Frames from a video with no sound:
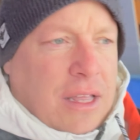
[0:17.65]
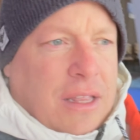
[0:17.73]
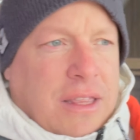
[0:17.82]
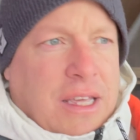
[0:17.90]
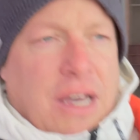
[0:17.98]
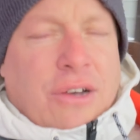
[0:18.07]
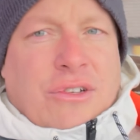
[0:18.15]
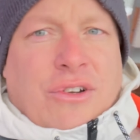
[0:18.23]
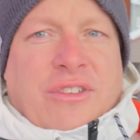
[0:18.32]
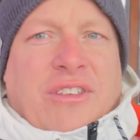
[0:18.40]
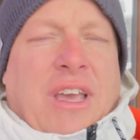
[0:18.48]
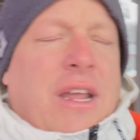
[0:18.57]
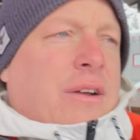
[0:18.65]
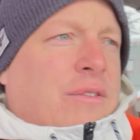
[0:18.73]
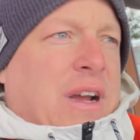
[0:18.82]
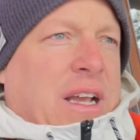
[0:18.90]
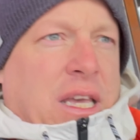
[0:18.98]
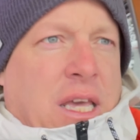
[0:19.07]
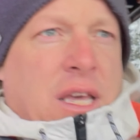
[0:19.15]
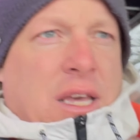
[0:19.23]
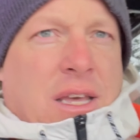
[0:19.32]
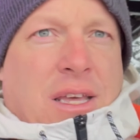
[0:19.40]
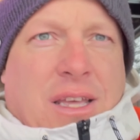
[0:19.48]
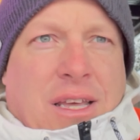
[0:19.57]
the outdoor skating rink
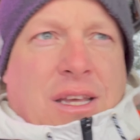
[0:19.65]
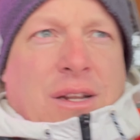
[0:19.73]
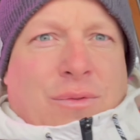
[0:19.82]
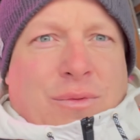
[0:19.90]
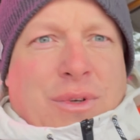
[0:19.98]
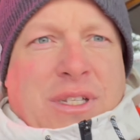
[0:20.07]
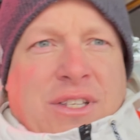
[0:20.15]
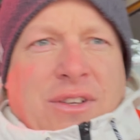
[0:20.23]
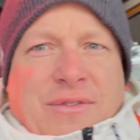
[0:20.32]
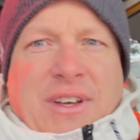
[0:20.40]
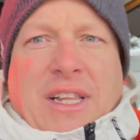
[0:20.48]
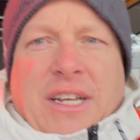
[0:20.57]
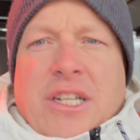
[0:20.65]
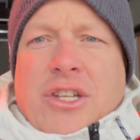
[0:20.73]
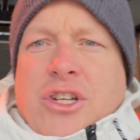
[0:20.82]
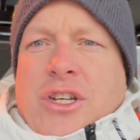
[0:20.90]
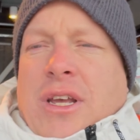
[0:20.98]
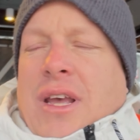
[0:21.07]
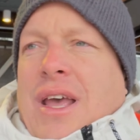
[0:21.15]
in Whistler Village.